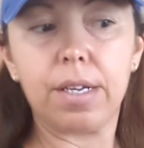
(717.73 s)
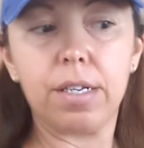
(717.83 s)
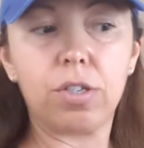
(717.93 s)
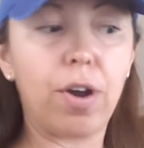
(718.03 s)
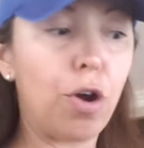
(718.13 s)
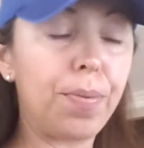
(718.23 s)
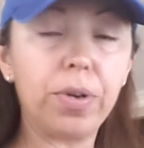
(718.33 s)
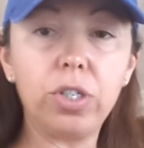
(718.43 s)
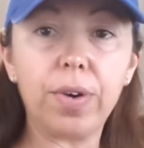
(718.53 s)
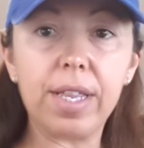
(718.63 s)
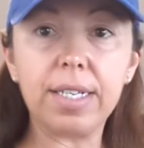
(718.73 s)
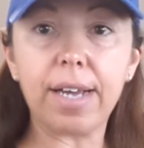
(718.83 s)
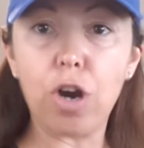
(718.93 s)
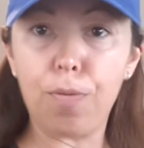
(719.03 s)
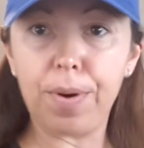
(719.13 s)
So I hope you enjoy this. I
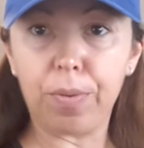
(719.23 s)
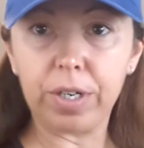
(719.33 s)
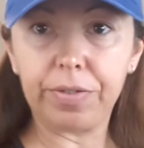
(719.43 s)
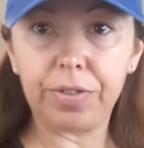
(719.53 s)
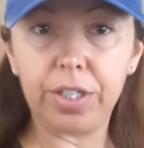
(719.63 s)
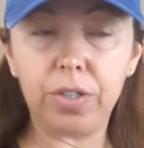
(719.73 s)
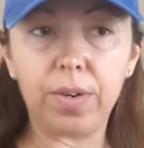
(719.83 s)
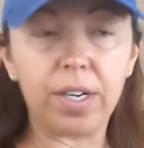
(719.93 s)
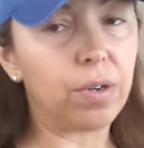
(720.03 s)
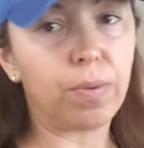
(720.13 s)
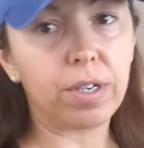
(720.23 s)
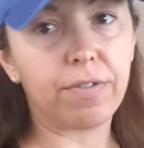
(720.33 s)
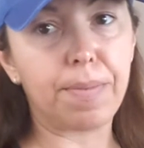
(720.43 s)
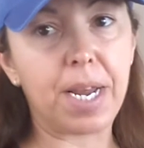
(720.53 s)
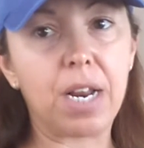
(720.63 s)
hope it works for you. it worked
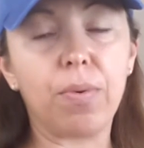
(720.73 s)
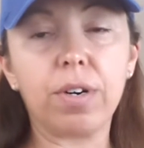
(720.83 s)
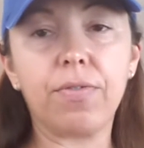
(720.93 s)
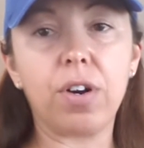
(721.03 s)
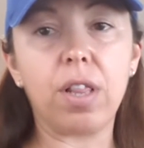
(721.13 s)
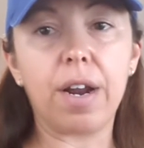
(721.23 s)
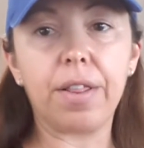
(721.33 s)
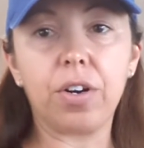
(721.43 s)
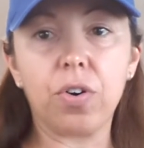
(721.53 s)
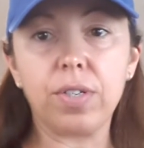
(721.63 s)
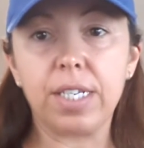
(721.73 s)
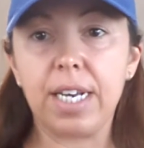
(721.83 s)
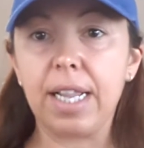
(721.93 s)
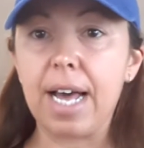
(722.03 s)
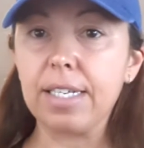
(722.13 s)
for me and it worked for a lot of the girls that did
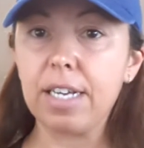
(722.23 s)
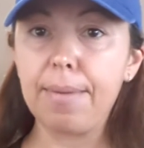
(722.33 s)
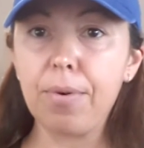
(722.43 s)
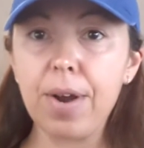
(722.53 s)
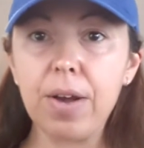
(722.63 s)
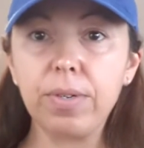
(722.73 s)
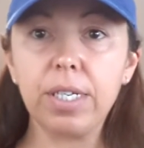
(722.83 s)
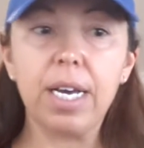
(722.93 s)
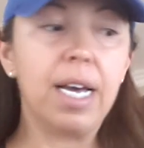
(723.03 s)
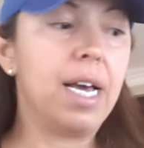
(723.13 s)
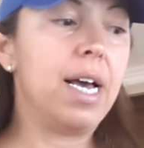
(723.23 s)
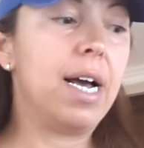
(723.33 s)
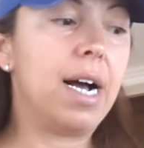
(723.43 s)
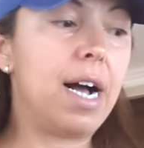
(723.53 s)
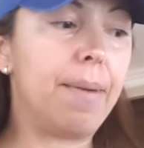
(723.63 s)
it last time around.
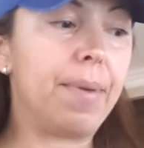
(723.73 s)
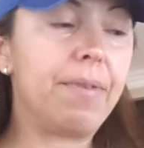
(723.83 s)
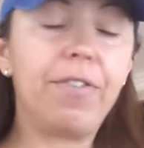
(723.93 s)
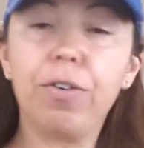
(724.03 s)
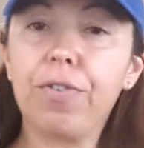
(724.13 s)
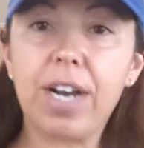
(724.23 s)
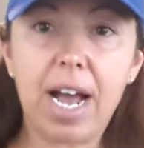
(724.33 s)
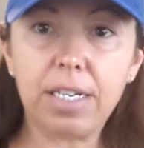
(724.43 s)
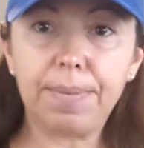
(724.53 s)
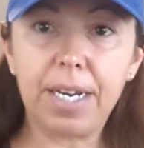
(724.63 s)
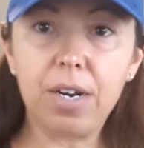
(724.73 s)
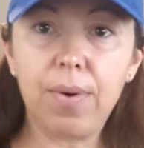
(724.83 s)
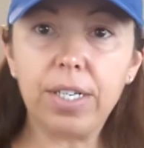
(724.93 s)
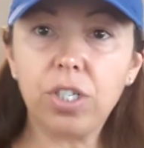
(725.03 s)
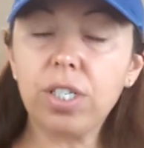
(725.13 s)
Feel free to ask me any
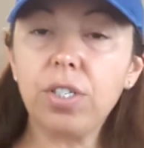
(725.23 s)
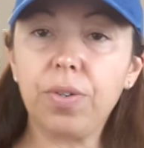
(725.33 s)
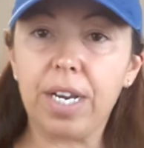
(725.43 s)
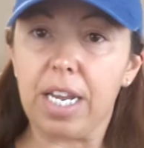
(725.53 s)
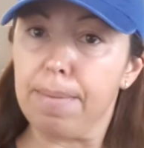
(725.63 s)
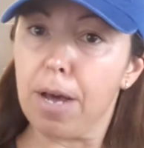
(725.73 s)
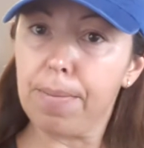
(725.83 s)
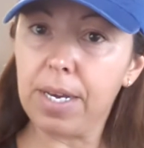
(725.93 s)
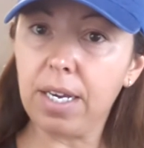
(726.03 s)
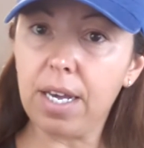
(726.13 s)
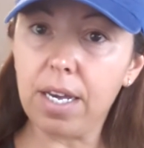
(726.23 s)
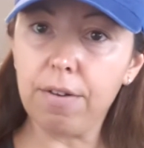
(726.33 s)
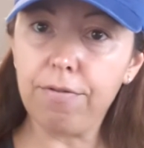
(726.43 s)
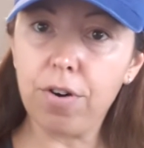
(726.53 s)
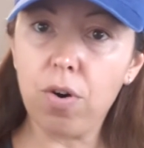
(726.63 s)
questions. You can email me,
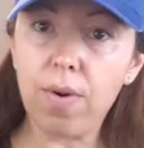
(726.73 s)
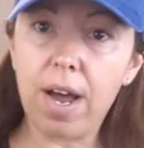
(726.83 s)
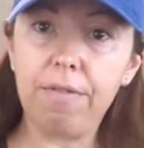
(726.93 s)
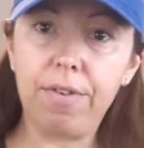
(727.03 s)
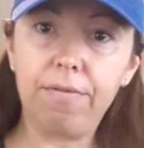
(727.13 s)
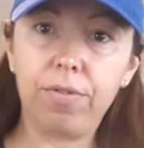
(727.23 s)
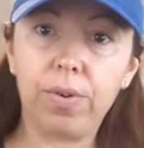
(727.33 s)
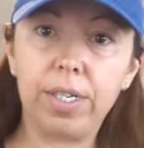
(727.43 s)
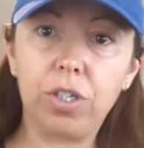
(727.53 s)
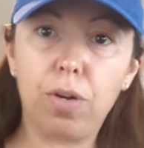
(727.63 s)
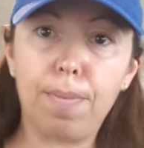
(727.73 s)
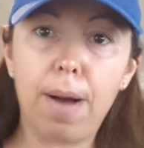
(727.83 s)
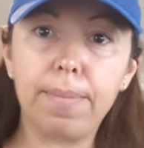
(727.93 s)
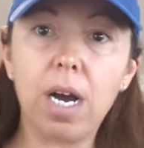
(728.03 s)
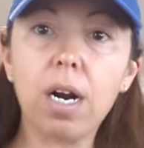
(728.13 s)

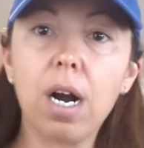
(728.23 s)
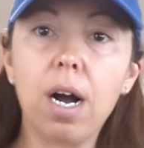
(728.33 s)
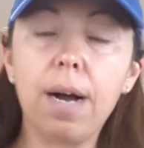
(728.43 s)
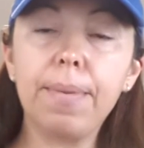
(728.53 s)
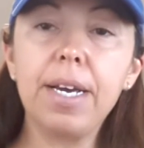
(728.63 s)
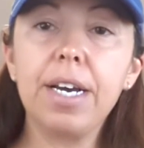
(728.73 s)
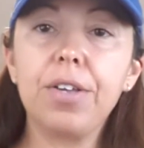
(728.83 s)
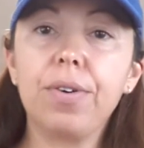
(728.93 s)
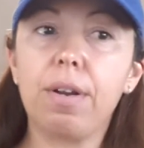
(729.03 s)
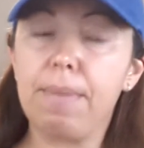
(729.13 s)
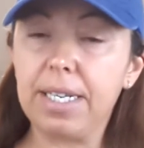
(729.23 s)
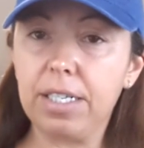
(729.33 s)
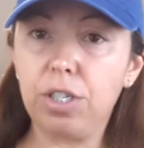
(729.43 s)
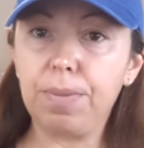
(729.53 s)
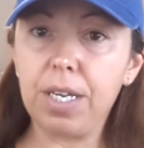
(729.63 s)
info@fitfluentialmom.com. You can
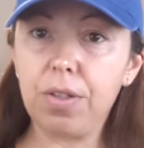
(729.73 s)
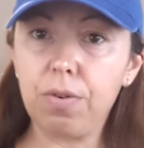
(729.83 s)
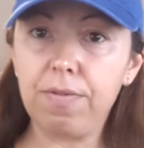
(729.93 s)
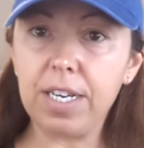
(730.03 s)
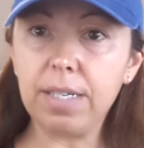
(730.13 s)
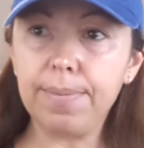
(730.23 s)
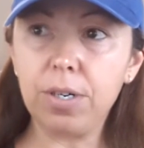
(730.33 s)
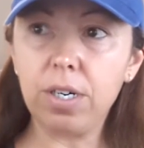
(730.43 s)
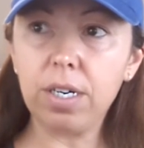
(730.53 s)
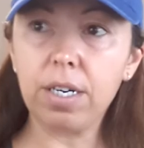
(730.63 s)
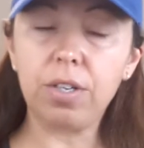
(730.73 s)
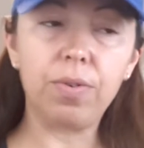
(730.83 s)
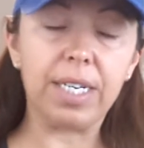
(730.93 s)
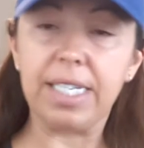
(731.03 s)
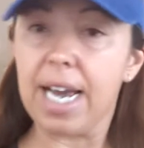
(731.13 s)
message me through Facebook.
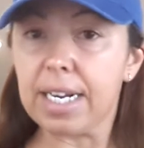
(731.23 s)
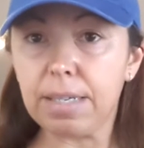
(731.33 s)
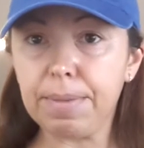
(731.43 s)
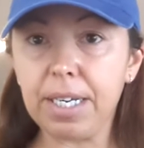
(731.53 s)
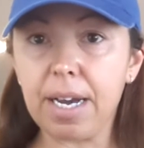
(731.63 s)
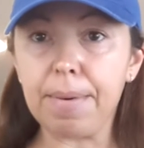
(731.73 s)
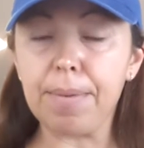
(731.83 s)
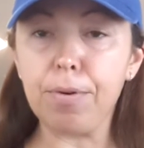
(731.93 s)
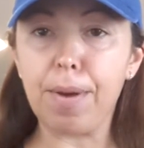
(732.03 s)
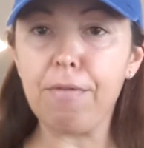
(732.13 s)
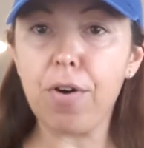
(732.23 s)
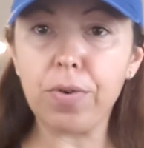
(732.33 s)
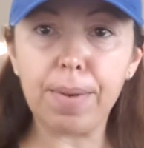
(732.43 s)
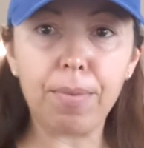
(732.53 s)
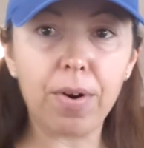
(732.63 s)
You can text me. I'm going to put my
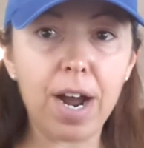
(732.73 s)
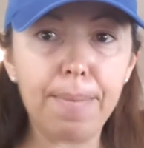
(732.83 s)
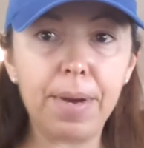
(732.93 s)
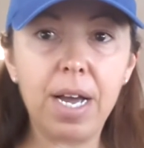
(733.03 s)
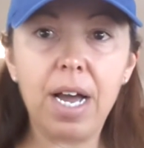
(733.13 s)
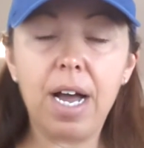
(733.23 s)
phone number up.